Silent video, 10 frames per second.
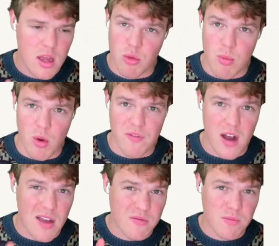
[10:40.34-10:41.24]

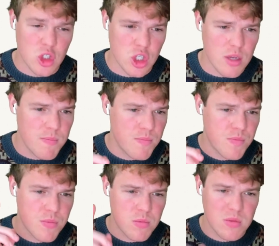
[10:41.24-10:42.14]
3.5, cheap,
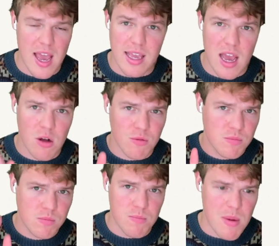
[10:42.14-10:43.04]
tag out,
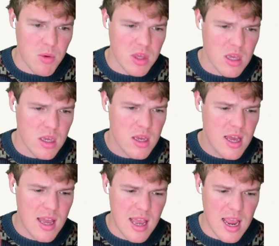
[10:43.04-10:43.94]
memory key,
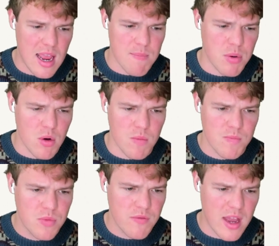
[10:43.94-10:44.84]
and boom.
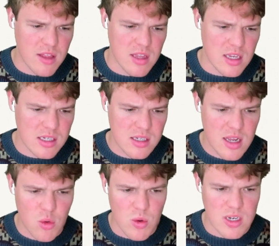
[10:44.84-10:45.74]
If I hit this,
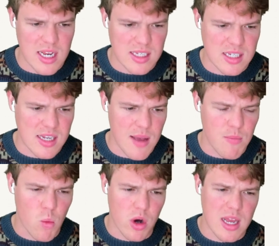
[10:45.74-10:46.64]
retest this
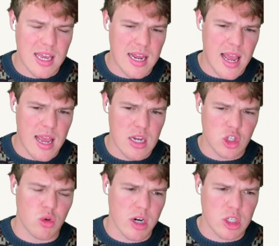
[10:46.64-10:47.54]
step, we're gonna get a
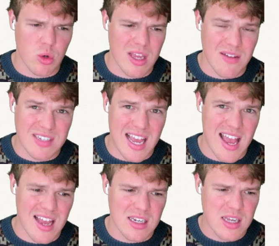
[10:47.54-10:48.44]
structuring of
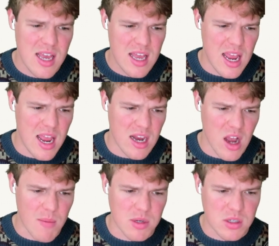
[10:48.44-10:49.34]
tags and
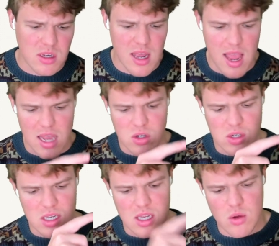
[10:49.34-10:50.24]
commas. As you
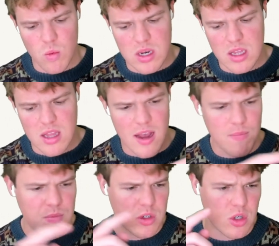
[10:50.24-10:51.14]
see, we did that.
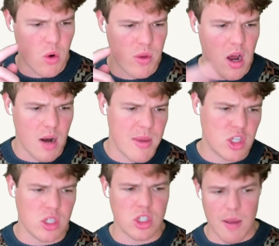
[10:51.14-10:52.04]
So we got
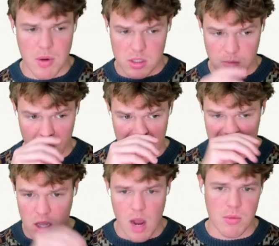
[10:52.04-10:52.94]
automation, chatbots, marketing,
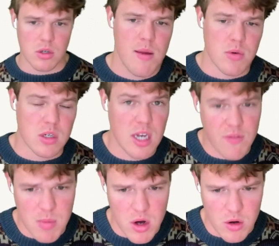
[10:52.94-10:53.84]
e-commerce. Proceeding
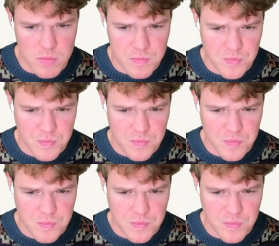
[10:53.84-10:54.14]
from here,